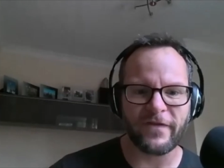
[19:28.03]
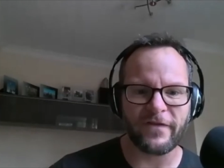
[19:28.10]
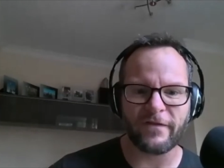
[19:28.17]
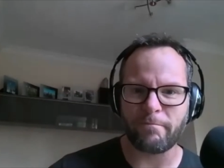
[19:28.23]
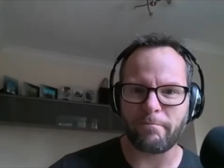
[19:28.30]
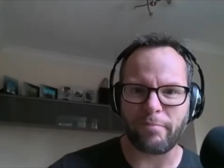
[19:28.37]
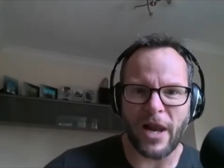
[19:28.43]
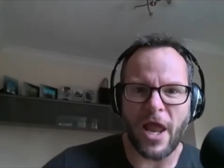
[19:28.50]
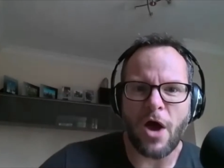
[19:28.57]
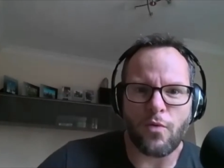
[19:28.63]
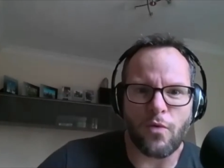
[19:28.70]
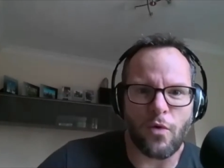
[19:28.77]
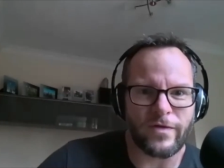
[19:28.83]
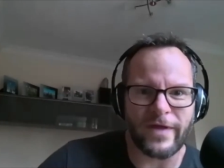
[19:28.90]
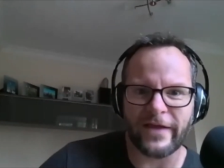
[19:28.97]
blow
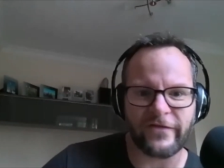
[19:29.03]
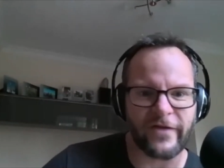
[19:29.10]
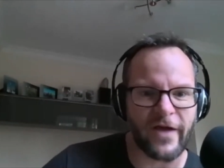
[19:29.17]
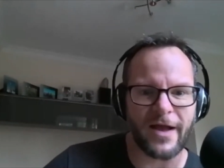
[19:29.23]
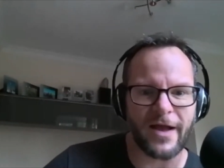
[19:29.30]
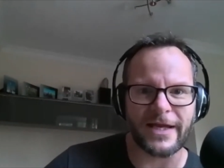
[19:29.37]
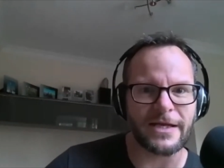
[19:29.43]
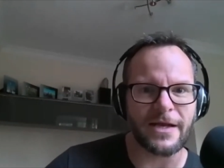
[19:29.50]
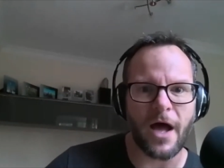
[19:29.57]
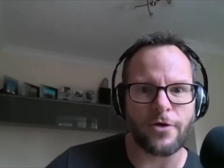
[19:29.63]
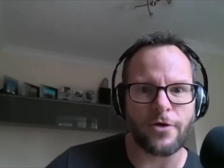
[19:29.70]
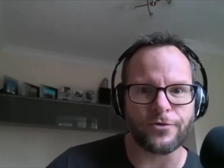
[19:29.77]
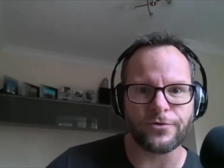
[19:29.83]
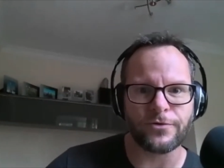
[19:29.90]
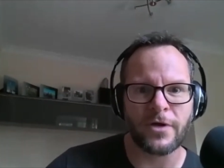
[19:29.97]
all this early
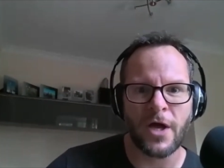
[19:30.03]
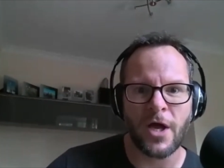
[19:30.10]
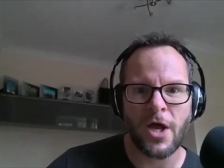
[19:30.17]
loan